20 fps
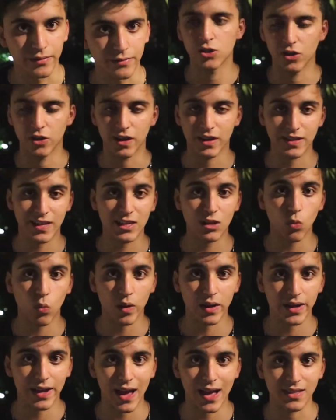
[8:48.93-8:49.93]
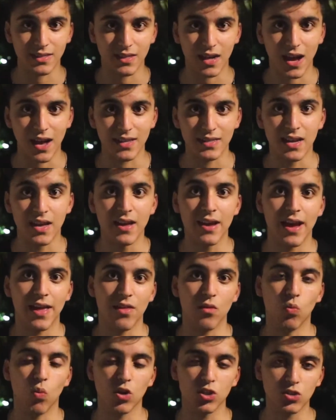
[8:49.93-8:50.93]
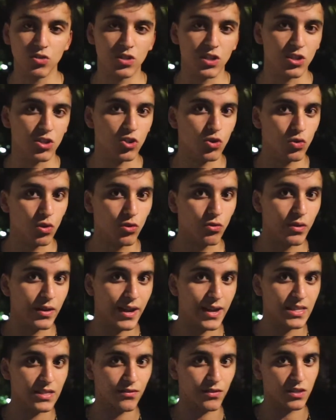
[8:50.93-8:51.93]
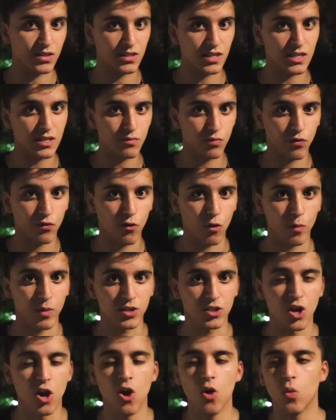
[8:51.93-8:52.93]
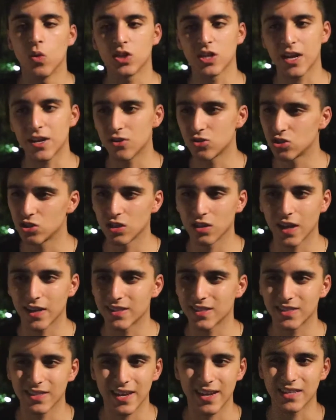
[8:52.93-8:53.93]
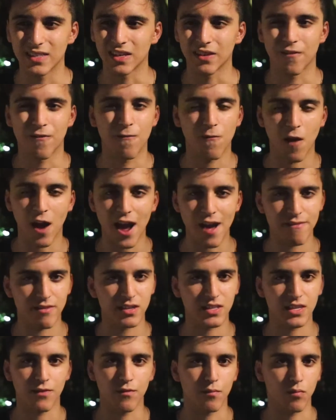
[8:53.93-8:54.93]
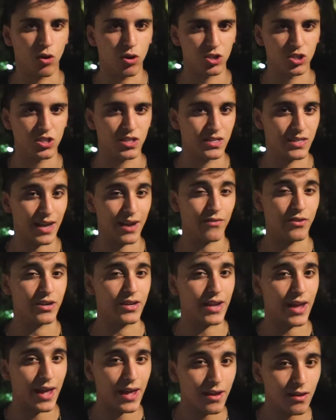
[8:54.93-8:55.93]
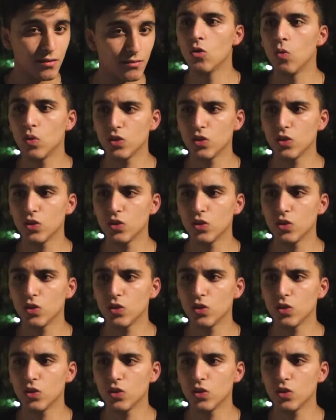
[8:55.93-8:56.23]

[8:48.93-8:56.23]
So you're going to take the winning ads, guys, and then once you see 2 to 3 days of consistent performance, which I usually like to say is like 5 to 7 purchases every day.